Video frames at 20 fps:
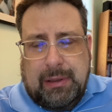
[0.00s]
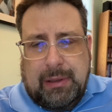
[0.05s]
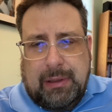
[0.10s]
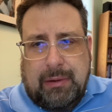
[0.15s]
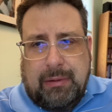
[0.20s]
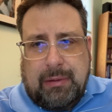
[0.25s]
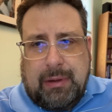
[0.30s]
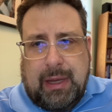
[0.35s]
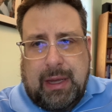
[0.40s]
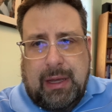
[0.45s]

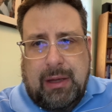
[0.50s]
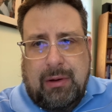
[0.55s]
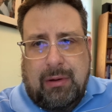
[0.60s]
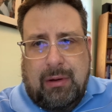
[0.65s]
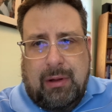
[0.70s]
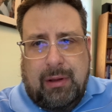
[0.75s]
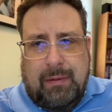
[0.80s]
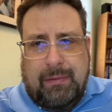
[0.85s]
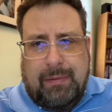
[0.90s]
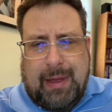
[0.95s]
okay,
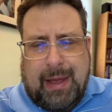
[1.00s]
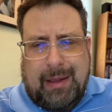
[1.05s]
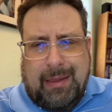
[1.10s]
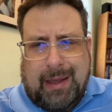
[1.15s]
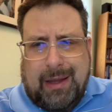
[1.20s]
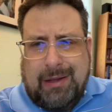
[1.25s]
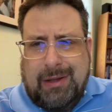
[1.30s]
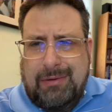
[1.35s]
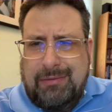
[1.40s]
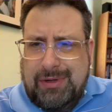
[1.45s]
all of that,
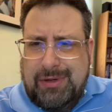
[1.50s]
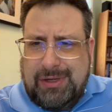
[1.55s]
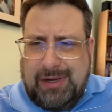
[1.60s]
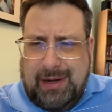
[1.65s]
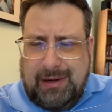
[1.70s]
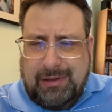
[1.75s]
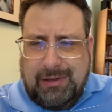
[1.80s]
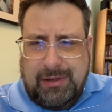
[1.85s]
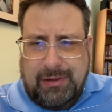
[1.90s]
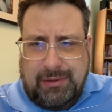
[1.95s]
like you
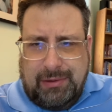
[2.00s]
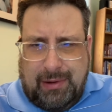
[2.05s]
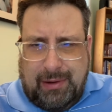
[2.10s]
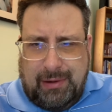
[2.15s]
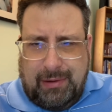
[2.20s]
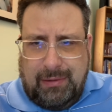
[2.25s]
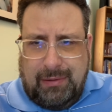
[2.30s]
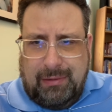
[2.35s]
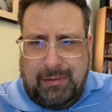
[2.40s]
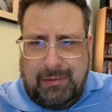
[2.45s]
reject your
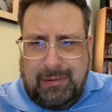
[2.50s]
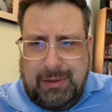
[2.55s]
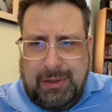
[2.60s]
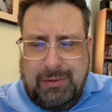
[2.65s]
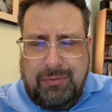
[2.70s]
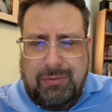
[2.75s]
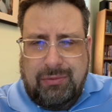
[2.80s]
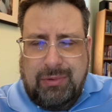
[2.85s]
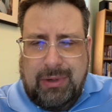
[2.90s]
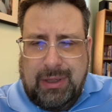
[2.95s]
daughter,
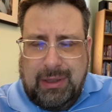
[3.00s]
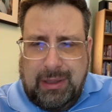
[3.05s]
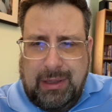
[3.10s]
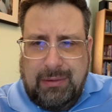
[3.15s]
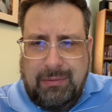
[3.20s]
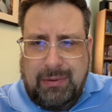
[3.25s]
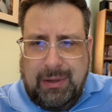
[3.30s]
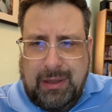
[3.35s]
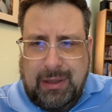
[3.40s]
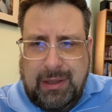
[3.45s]
you really,
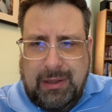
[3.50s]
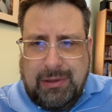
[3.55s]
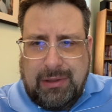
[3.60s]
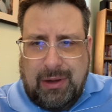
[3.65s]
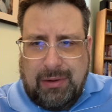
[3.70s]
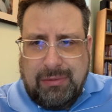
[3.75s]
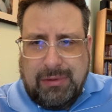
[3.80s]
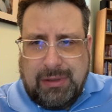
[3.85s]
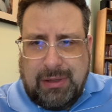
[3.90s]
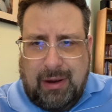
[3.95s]
really
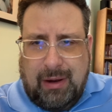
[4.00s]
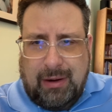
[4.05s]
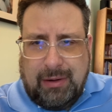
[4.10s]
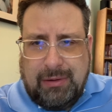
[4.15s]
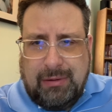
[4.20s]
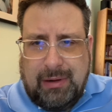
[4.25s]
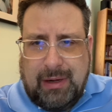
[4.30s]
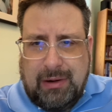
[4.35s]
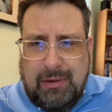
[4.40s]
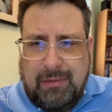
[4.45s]
don't talk
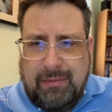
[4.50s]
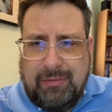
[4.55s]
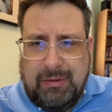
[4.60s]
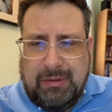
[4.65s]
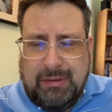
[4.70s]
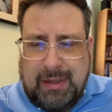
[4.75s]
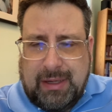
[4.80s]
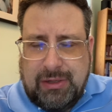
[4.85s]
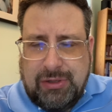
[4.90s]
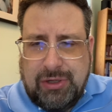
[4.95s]
to her and don't have a
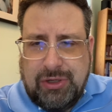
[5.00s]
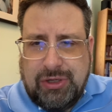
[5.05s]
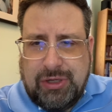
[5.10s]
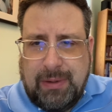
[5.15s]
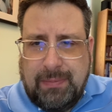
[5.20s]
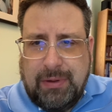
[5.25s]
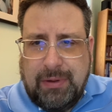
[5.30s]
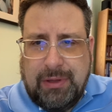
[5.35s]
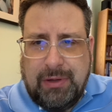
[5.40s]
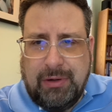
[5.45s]

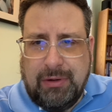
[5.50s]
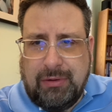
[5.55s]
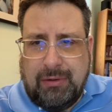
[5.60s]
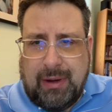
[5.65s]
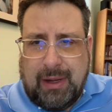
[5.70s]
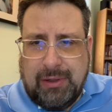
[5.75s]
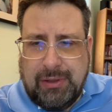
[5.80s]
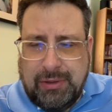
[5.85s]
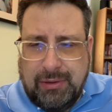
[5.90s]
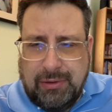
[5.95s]
relationship with your
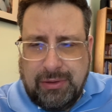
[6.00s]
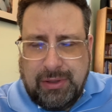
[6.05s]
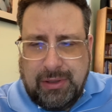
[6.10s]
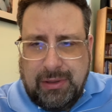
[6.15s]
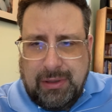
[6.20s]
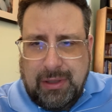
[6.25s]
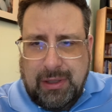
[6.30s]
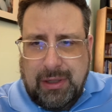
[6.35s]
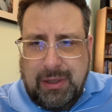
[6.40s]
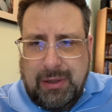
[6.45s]

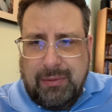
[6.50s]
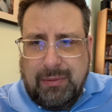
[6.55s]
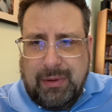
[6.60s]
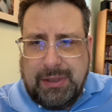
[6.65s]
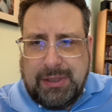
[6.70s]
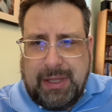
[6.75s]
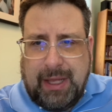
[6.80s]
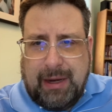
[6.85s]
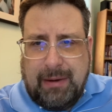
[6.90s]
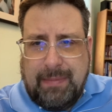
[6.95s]
grandchildren.
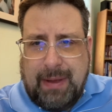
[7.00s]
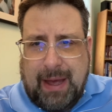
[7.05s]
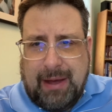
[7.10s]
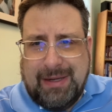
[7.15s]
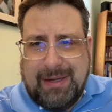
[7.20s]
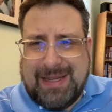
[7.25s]
What's that about?